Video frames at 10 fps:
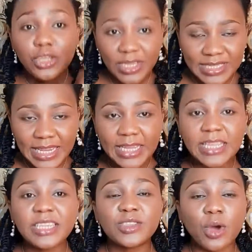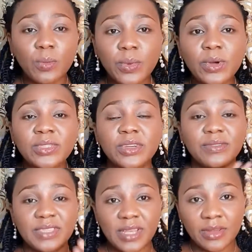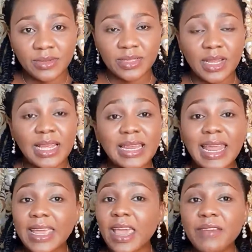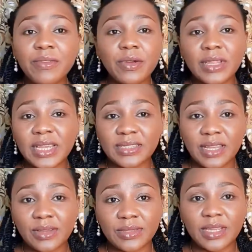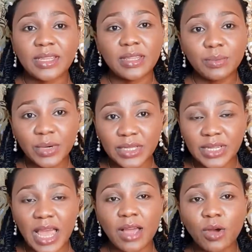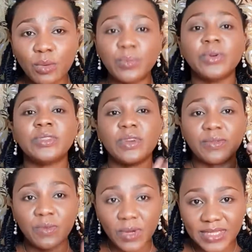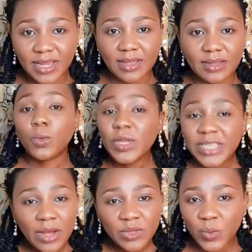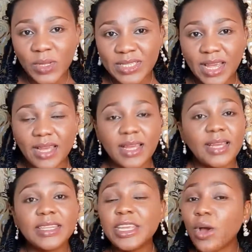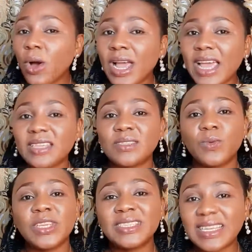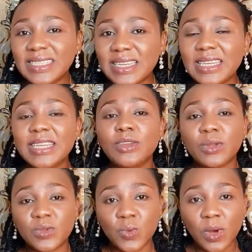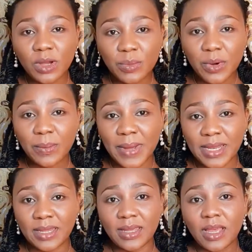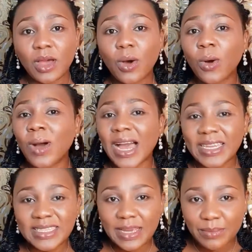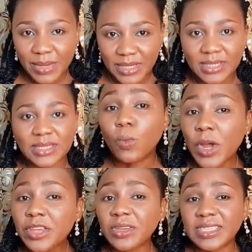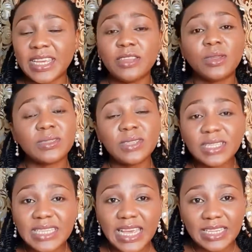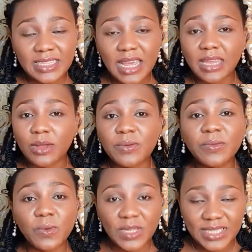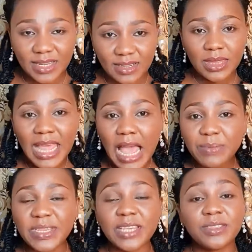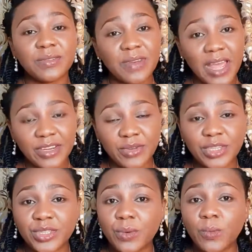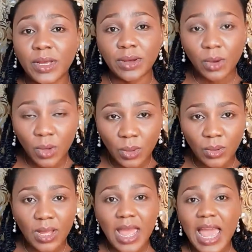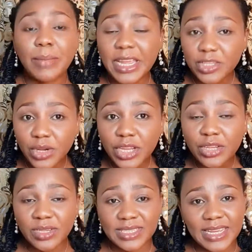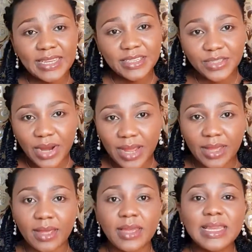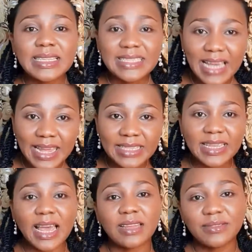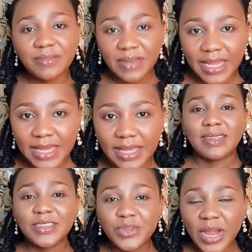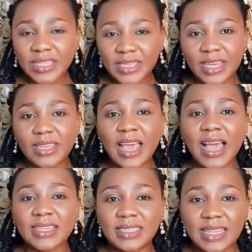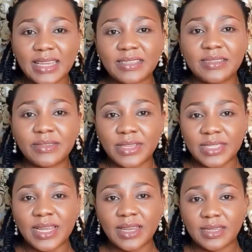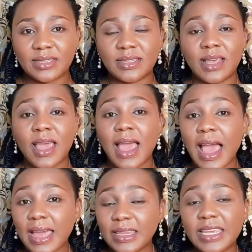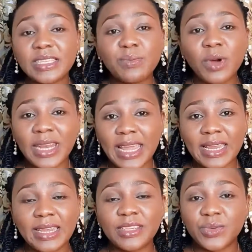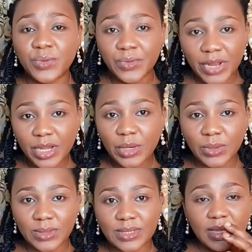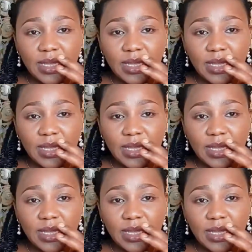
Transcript: Your skin is composed of cells, like every other cells in the body are composed of water. Without water, the organs will certainly not work properly or at their best. When your skin does not get enough water, the absence of hydration will occur by turning your skin dry, tight, and flaky. Dry skin has less resilience and is more likely to wrinkles.